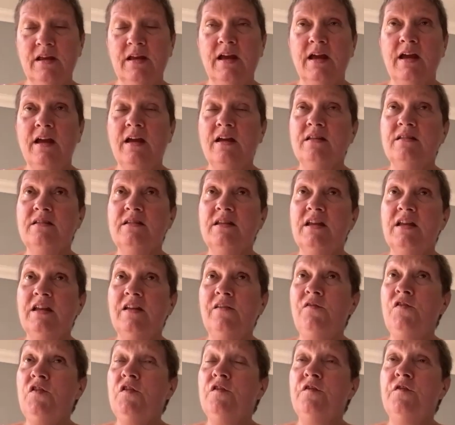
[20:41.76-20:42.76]
Mm. And
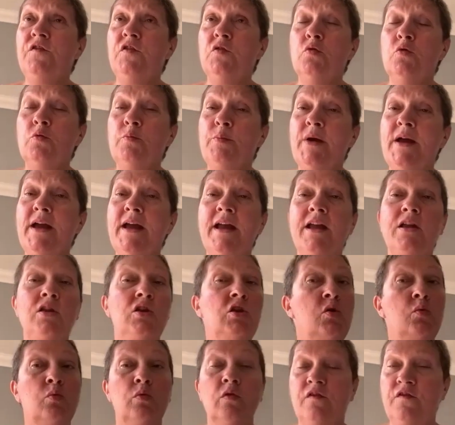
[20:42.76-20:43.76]
you feel pain,
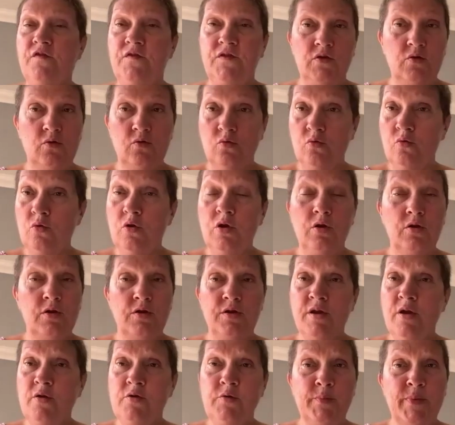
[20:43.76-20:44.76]
you will feel
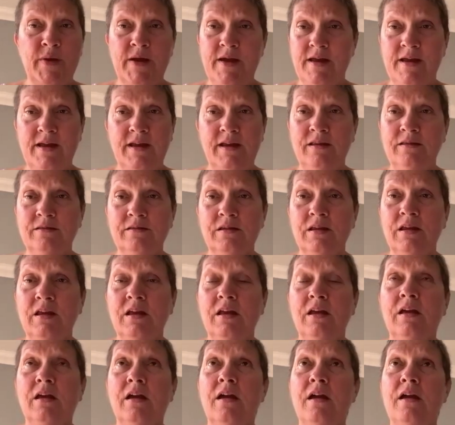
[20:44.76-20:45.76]
no pain.
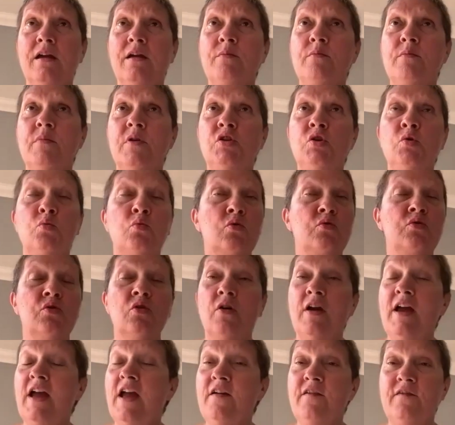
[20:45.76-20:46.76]
Mm-hmm. Um, you will
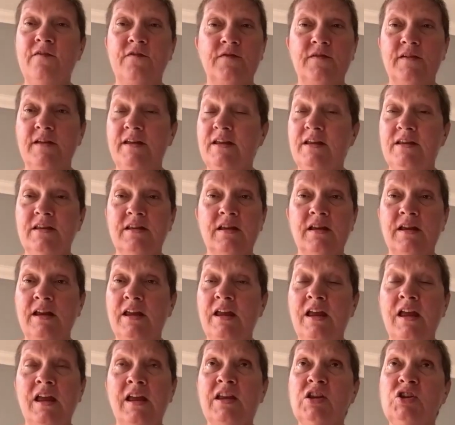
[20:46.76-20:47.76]
not have
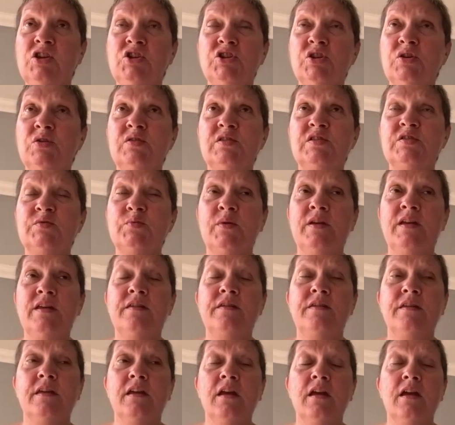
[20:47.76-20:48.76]
issues with,
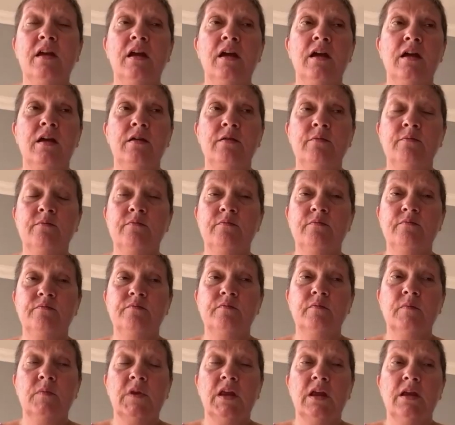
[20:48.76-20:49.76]
um,
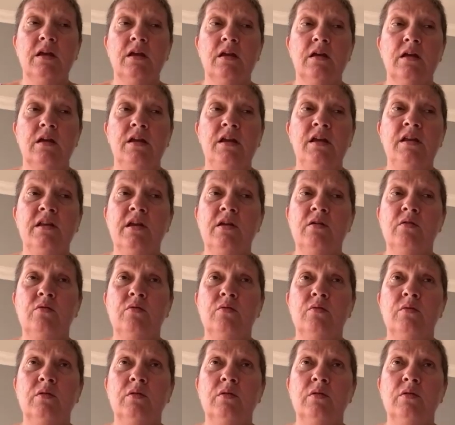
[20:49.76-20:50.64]
you know,